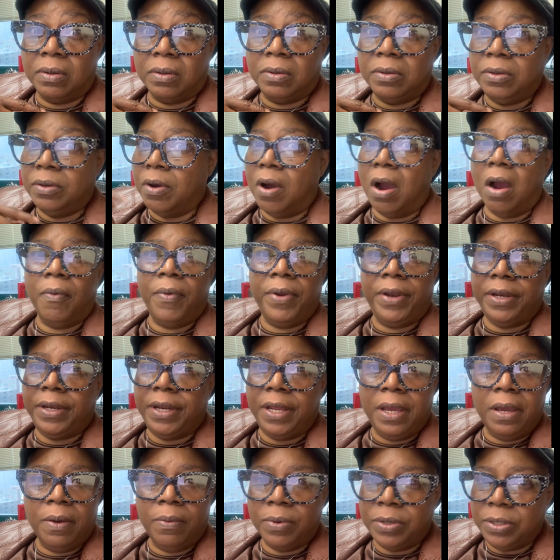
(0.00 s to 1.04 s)
You already
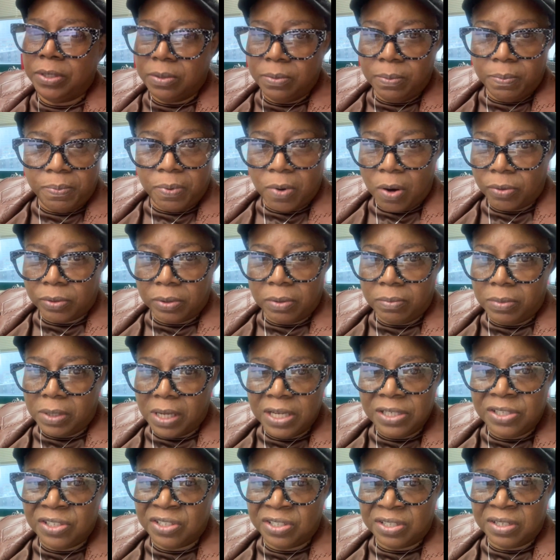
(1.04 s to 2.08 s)
did when you broke the
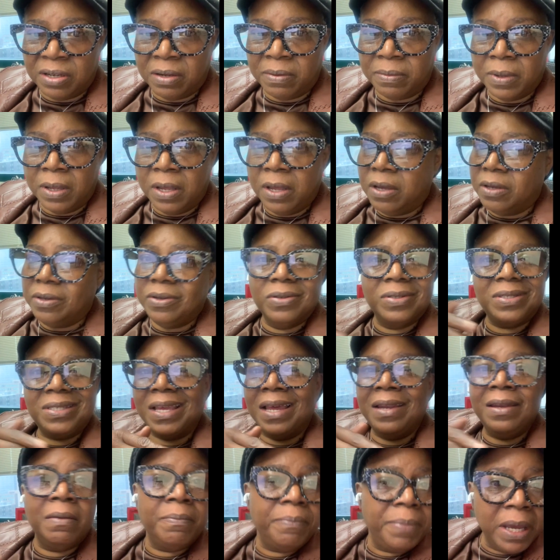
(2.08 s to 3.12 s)
relationship. You're
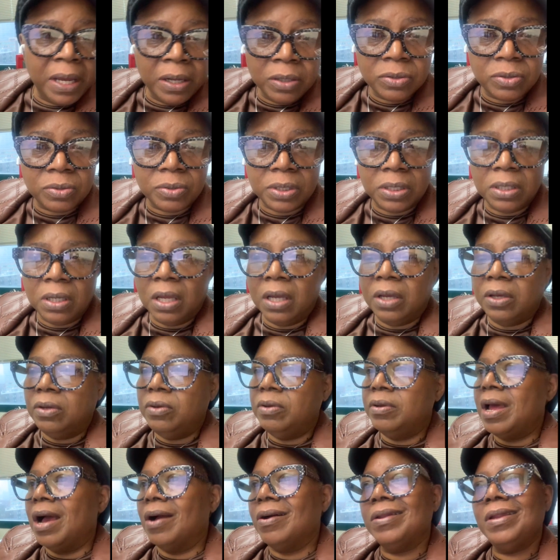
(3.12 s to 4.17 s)
setting a boundary.
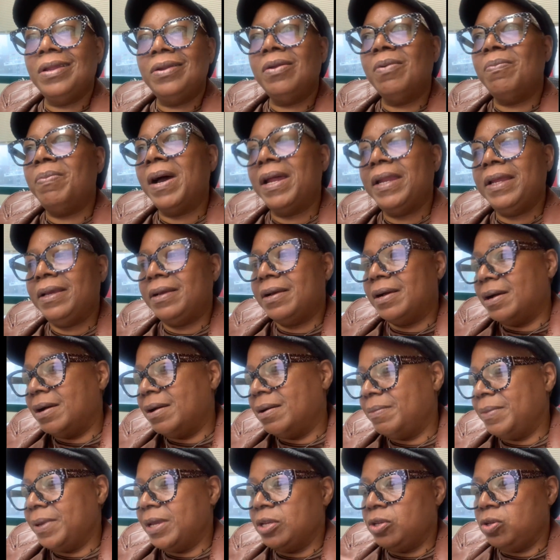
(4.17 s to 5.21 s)
You're not going to let nobody
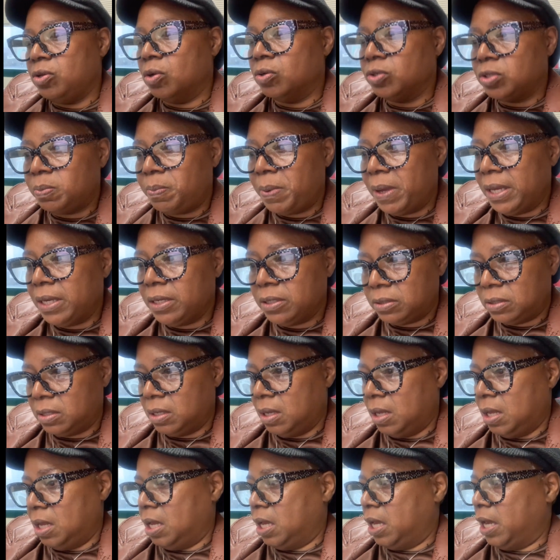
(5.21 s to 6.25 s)
come in your space
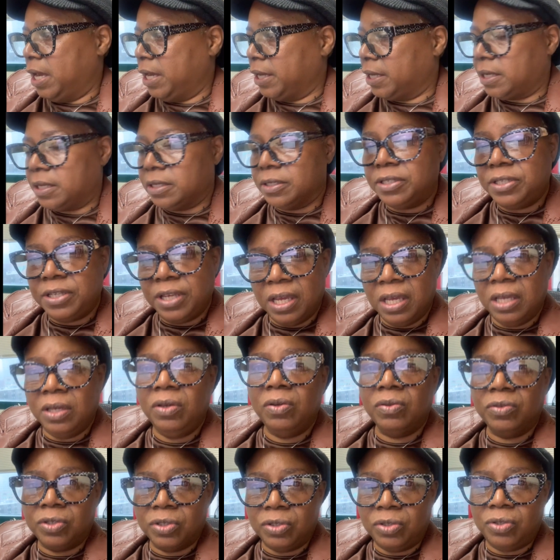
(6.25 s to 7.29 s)
and
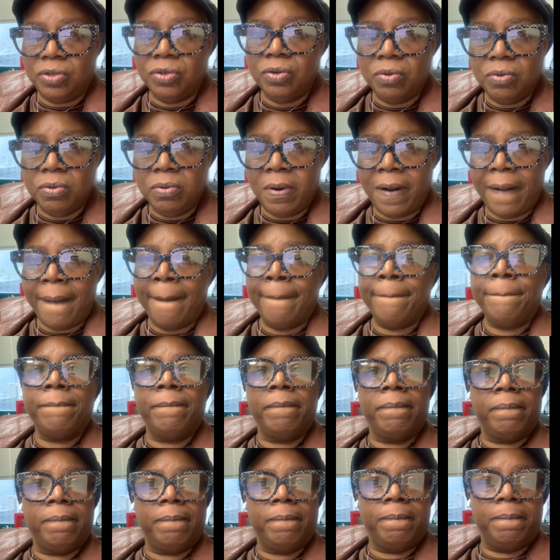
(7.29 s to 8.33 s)
continue to do
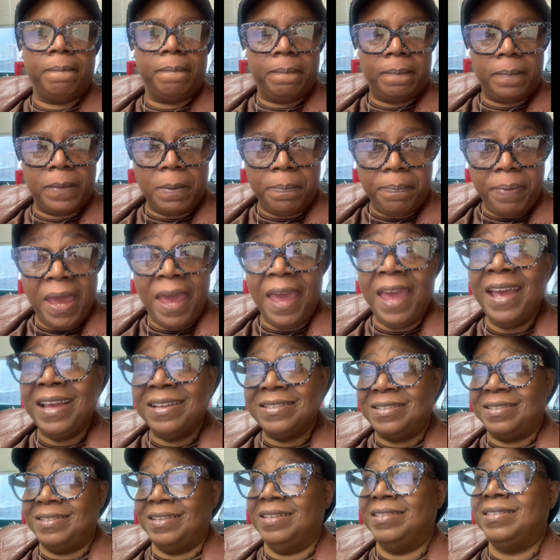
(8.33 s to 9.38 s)
the
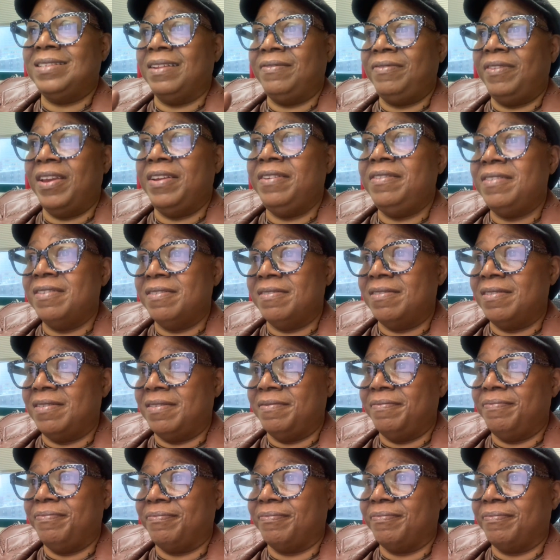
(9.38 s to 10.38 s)
past things that they've done.